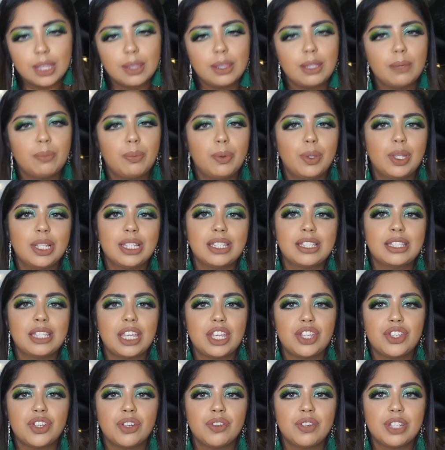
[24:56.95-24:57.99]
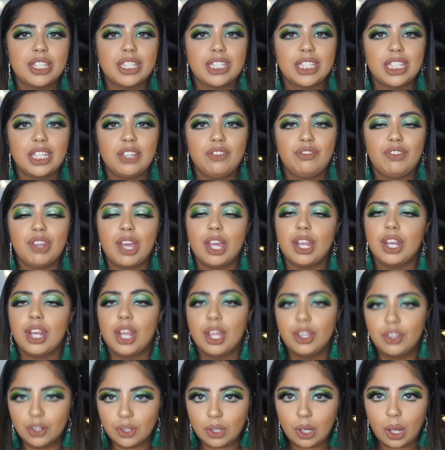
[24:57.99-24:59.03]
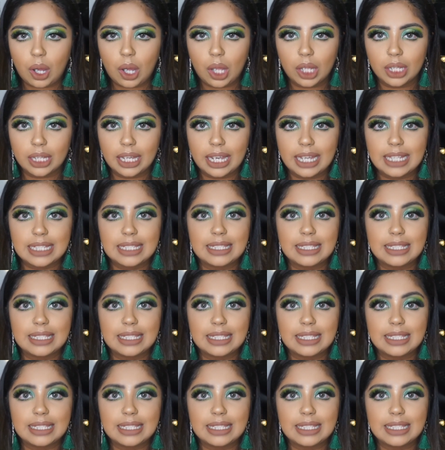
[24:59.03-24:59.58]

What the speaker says: the police station received another call at